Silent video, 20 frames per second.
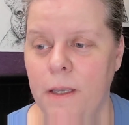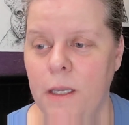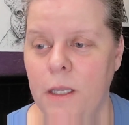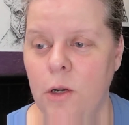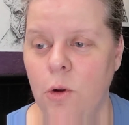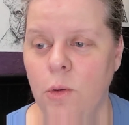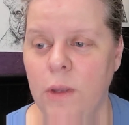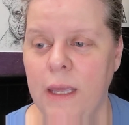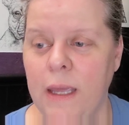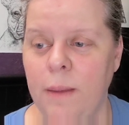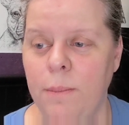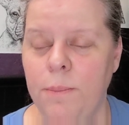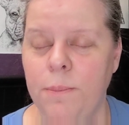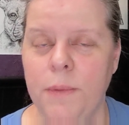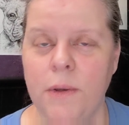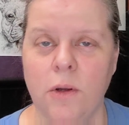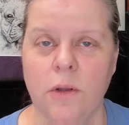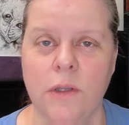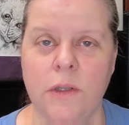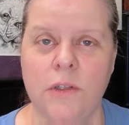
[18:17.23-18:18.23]
You don't get
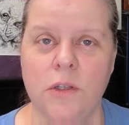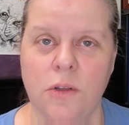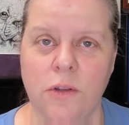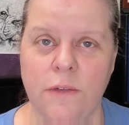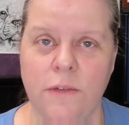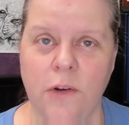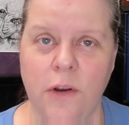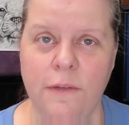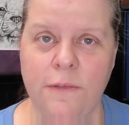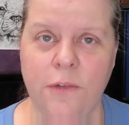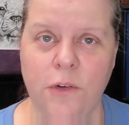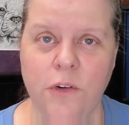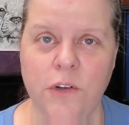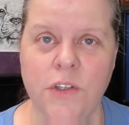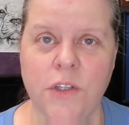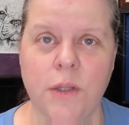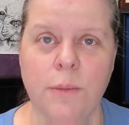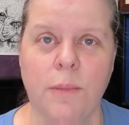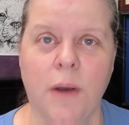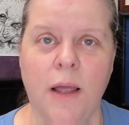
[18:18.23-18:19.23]
billed until the very
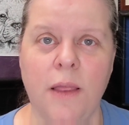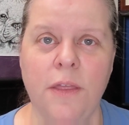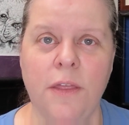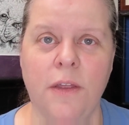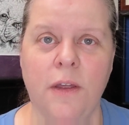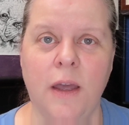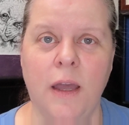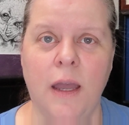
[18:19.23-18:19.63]
first of the month,